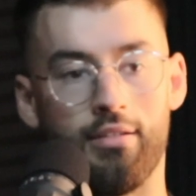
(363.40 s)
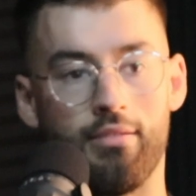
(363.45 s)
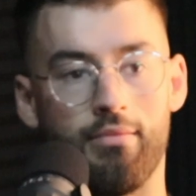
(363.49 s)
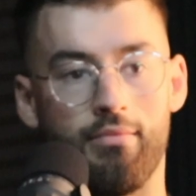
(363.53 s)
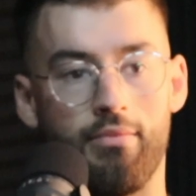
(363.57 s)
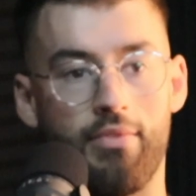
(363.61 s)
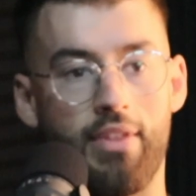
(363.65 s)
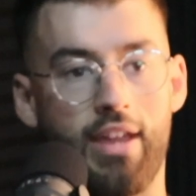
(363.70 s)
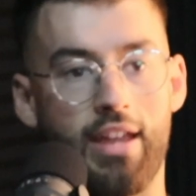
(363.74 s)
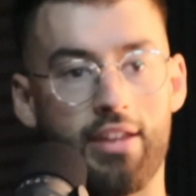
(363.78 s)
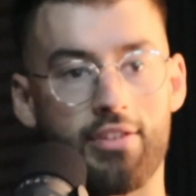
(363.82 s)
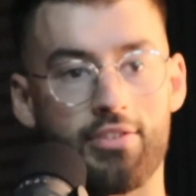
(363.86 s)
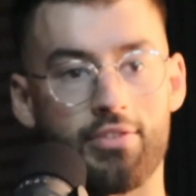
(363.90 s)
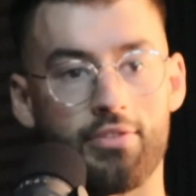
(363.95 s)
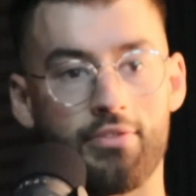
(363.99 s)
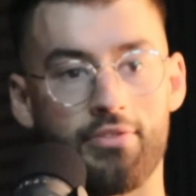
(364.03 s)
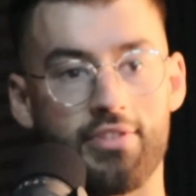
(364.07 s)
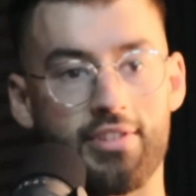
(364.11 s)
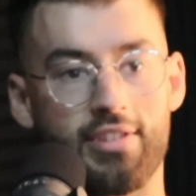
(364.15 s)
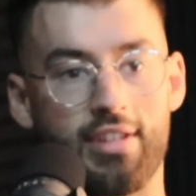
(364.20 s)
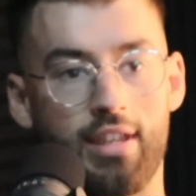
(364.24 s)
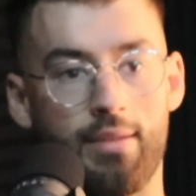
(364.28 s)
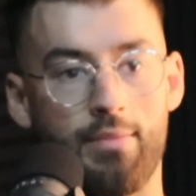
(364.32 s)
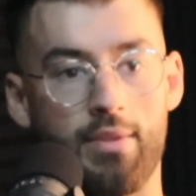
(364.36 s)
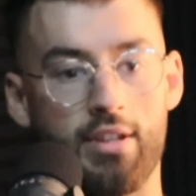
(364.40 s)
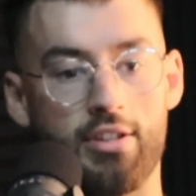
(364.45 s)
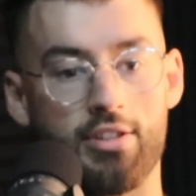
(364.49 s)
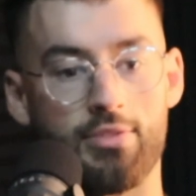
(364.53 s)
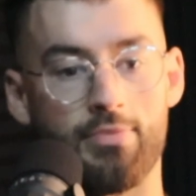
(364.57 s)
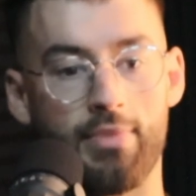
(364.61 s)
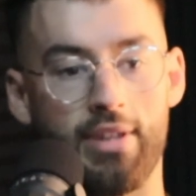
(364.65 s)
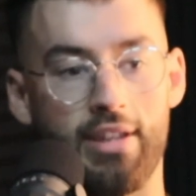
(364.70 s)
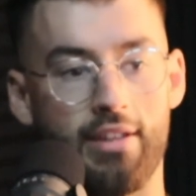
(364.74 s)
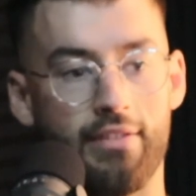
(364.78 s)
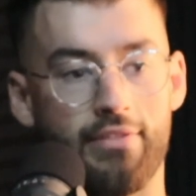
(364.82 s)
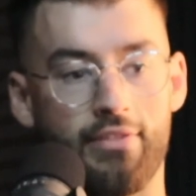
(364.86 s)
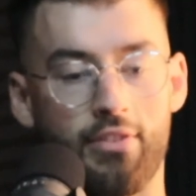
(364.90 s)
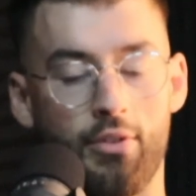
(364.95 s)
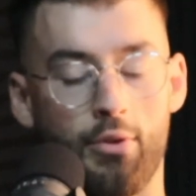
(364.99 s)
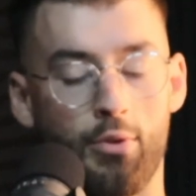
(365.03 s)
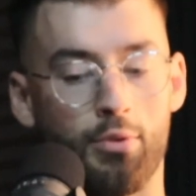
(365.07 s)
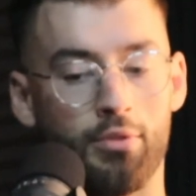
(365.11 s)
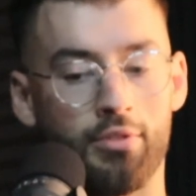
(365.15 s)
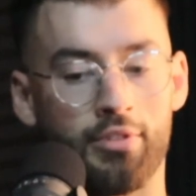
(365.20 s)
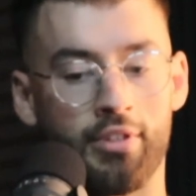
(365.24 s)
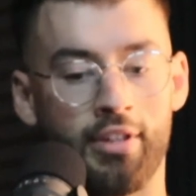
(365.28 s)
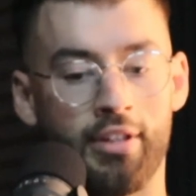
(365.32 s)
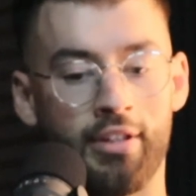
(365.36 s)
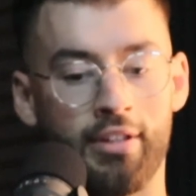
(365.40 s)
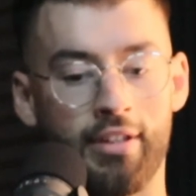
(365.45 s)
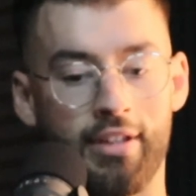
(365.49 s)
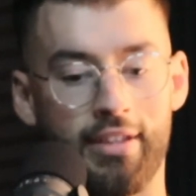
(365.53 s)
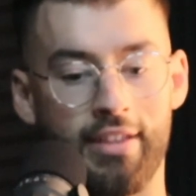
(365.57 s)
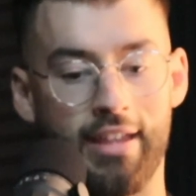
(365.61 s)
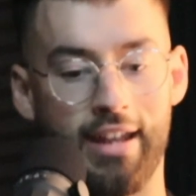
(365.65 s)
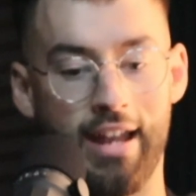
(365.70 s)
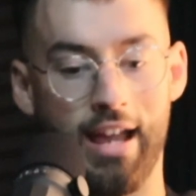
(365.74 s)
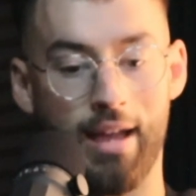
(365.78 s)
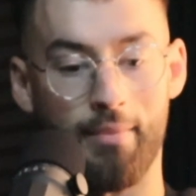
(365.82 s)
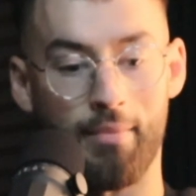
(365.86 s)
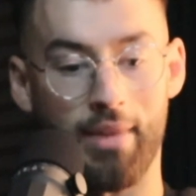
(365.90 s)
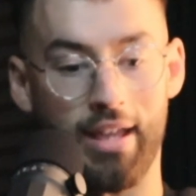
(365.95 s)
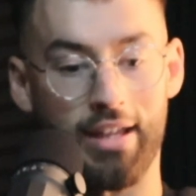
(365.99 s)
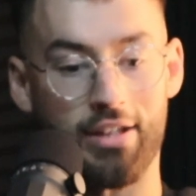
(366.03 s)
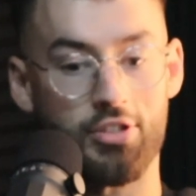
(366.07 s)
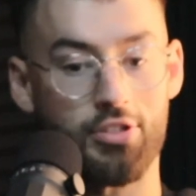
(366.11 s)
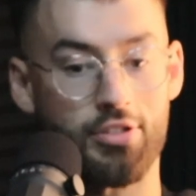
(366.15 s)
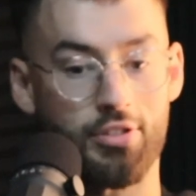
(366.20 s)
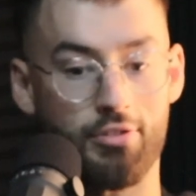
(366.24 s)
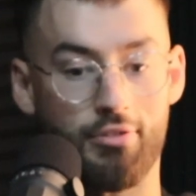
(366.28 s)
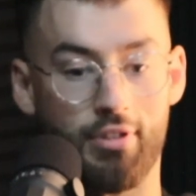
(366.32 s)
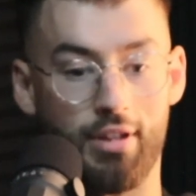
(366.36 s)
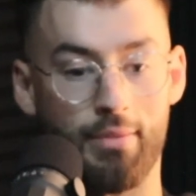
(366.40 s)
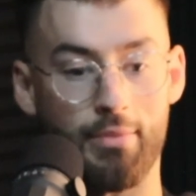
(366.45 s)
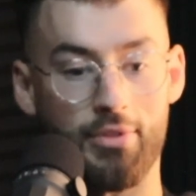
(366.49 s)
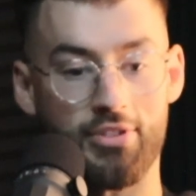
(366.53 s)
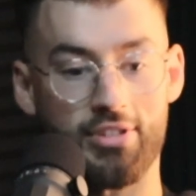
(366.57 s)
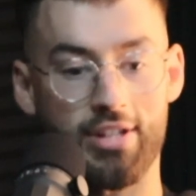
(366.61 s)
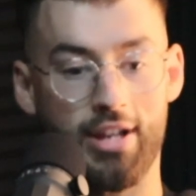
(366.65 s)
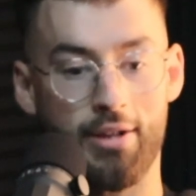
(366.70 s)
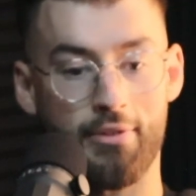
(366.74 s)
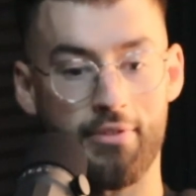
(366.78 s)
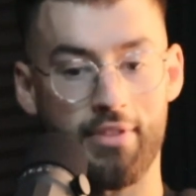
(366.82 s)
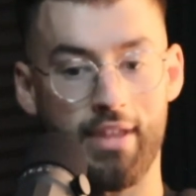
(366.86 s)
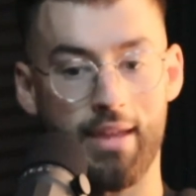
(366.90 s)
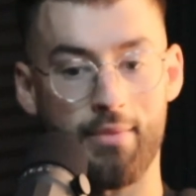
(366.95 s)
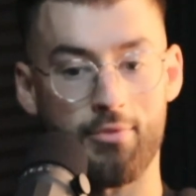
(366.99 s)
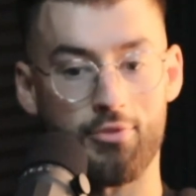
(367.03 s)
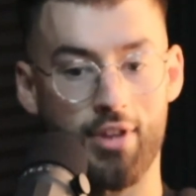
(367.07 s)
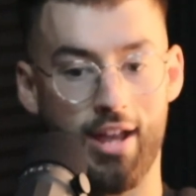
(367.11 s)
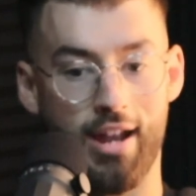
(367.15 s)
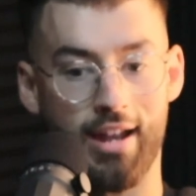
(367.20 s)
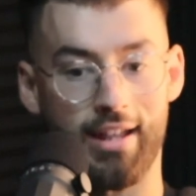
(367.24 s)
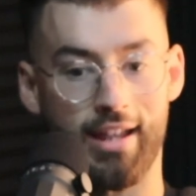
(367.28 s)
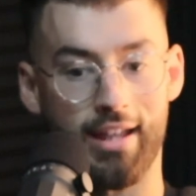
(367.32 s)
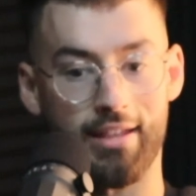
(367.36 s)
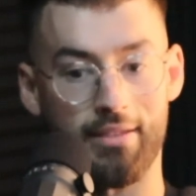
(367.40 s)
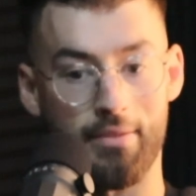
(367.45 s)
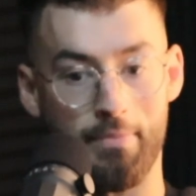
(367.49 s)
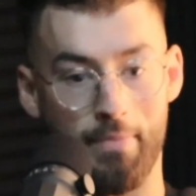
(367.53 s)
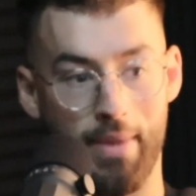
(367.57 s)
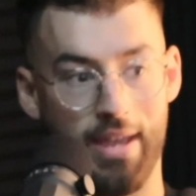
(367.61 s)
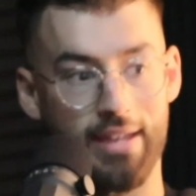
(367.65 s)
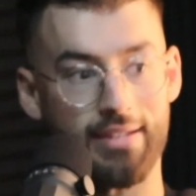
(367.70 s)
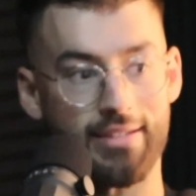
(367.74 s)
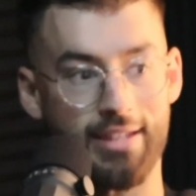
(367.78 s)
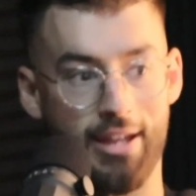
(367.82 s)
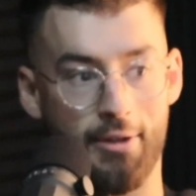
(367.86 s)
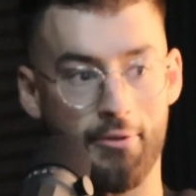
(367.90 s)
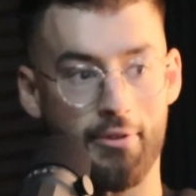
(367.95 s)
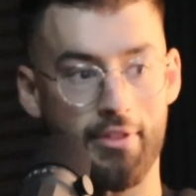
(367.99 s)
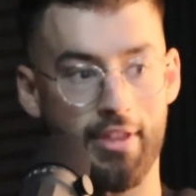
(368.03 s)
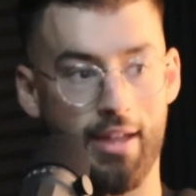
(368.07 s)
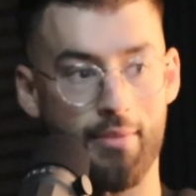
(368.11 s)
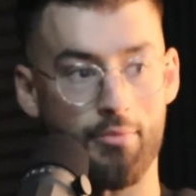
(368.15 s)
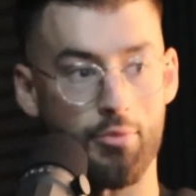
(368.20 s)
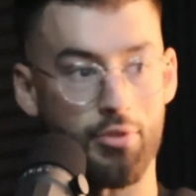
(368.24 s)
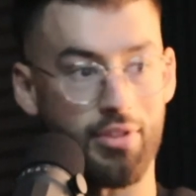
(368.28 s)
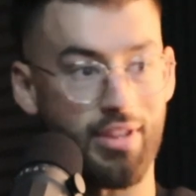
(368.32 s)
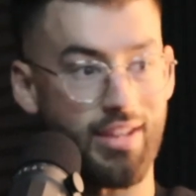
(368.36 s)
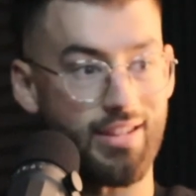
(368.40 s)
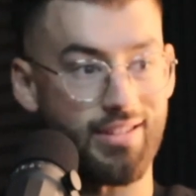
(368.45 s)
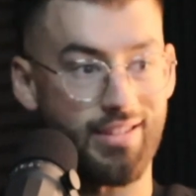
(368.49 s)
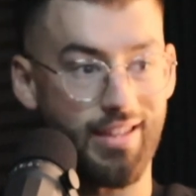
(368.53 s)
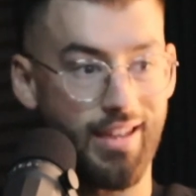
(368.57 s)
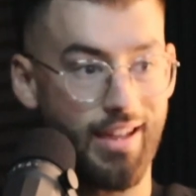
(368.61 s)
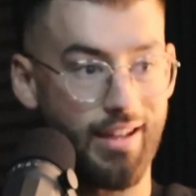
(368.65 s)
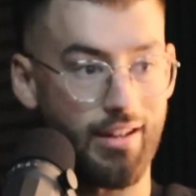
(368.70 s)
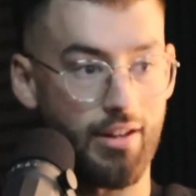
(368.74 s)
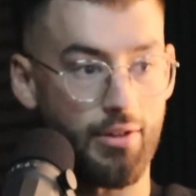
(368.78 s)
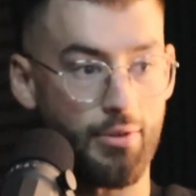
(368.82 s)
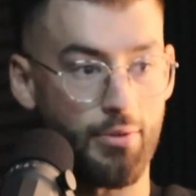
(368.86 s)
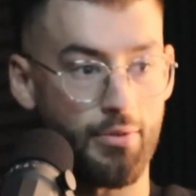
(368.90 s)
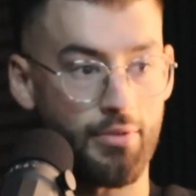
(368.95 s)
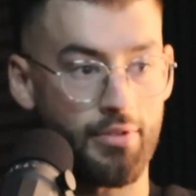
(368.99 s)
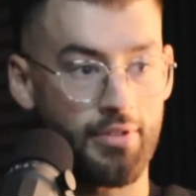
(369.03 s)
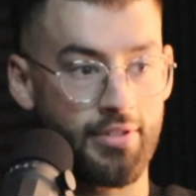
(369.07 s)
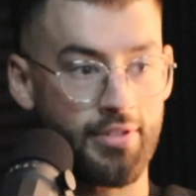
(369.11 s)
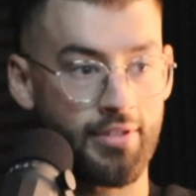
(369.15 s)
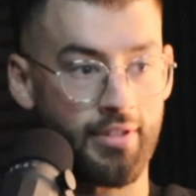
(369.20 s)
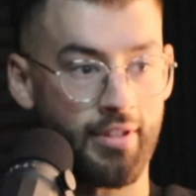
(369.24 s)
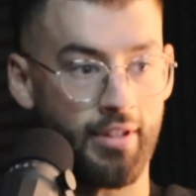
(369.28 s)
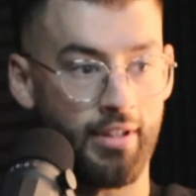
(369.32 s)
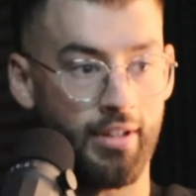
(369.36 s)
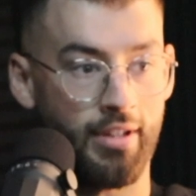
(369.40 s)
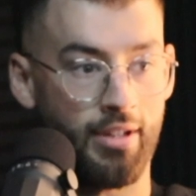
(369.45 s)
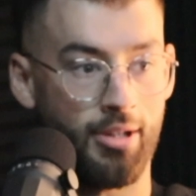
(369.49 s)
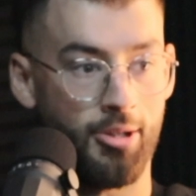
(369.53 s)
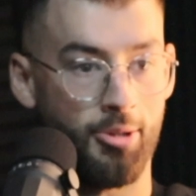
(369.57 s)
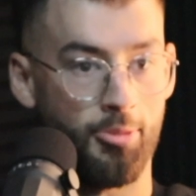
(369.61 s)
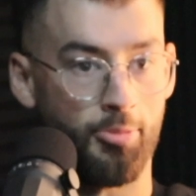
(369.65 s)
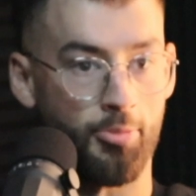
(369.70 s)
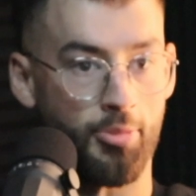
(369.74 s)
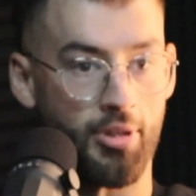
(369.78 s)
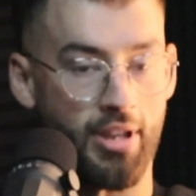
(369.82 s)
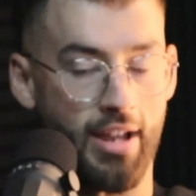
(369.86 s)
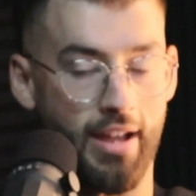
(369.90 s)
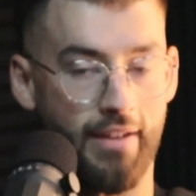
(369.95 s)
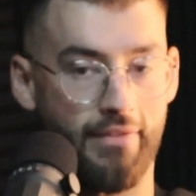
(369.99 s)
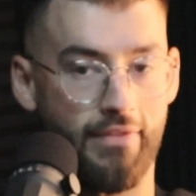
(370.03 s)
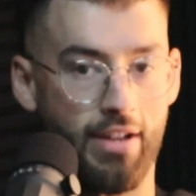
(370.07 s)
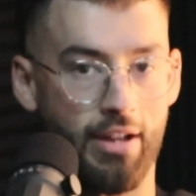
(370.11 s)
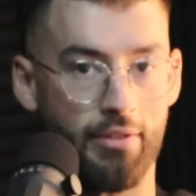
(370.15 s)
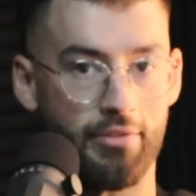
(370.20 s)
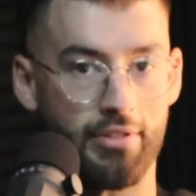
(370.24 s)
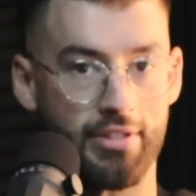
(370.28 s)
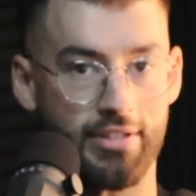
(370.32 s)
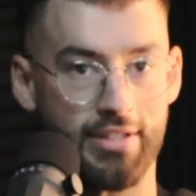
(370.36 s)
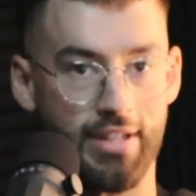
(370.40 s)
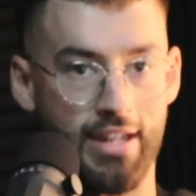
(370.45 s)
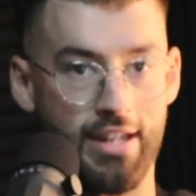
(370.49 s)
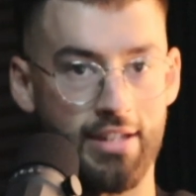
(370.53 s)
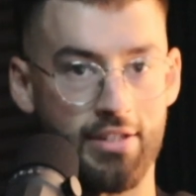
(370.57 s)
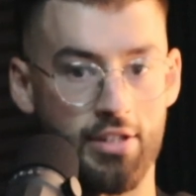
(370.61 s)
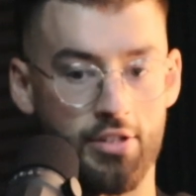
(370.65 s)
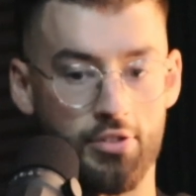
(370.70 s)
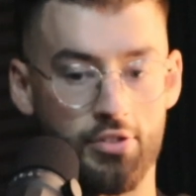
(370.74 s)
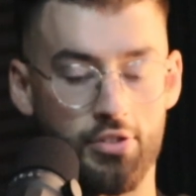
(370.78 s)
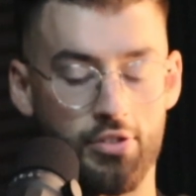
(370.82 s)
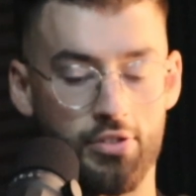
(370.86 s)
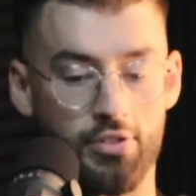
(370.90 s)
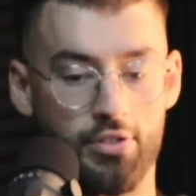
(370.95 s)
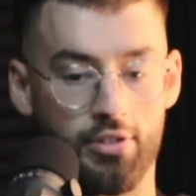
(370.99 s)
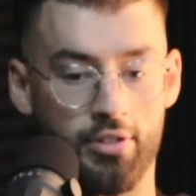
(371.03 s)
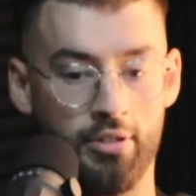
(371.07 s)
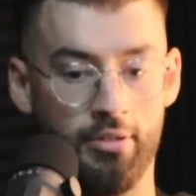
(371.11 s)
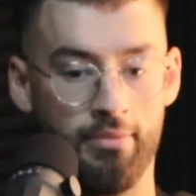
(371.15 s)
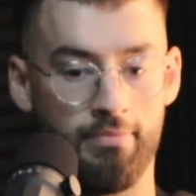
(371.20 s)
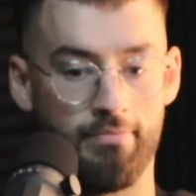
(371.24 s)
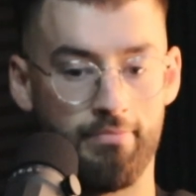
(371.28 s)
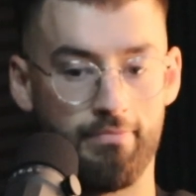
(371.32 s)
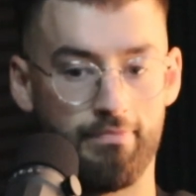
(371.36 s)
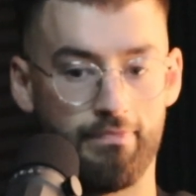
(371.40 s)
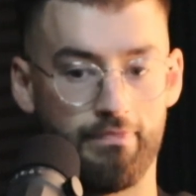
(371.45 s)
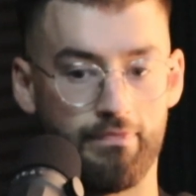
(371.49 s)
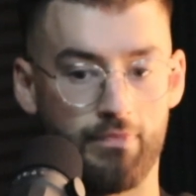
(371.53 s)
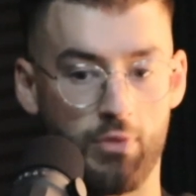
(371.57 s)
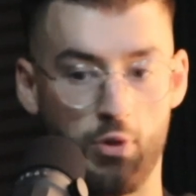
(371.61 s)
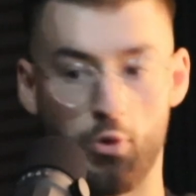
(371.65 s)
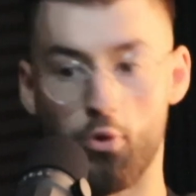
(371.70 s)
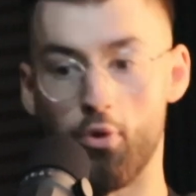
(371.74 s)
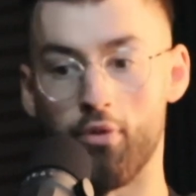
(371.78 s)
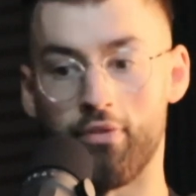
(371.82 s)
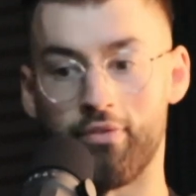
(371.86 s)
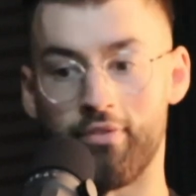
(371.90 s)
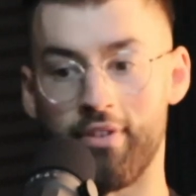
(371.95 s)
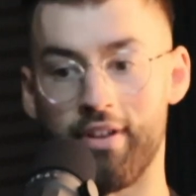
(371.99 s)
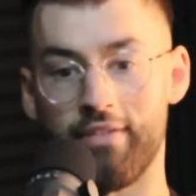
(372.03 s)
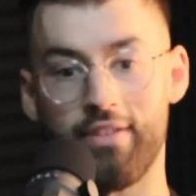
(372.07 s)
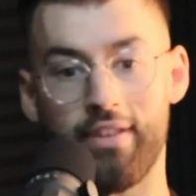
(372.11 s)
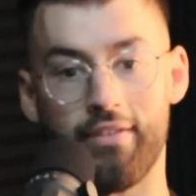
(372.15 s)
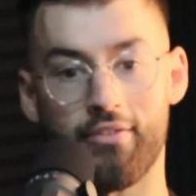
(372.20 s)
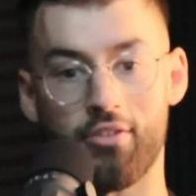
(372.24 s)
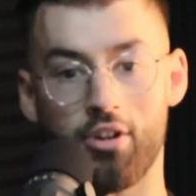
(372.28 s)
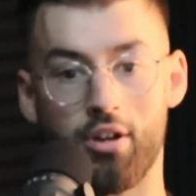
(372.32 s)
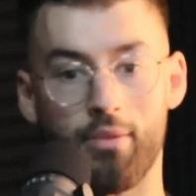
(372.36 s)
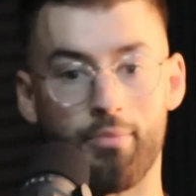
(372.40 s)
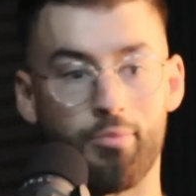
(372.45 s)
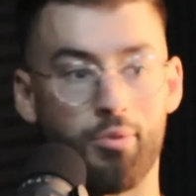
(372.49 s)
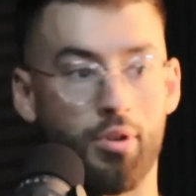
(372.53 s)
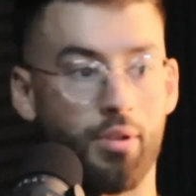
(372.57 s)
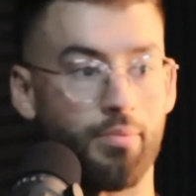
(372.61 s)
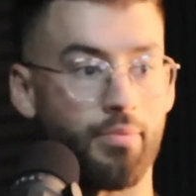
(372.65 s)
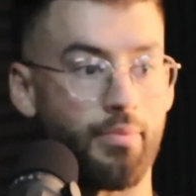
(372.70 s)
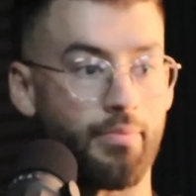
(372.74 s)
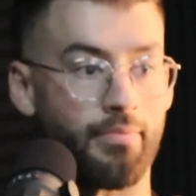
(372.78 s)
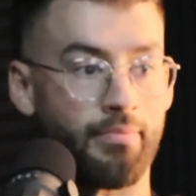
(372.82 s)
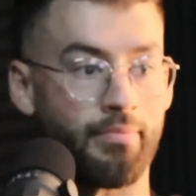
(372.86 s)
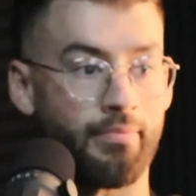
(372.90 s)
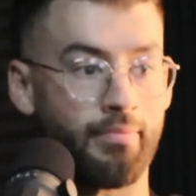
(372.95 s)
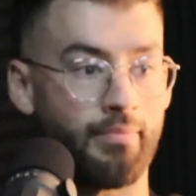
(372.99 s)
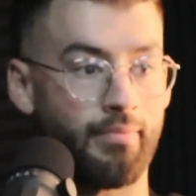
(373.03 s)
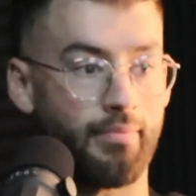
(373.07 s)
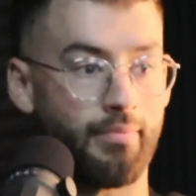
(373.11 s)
their son's the same age as me, if not older, and then I'm, like, screaming and shouting at them, trying to get the best out of them? Would they take any notice? But I found it's easier just to go for it. If they've got a problem,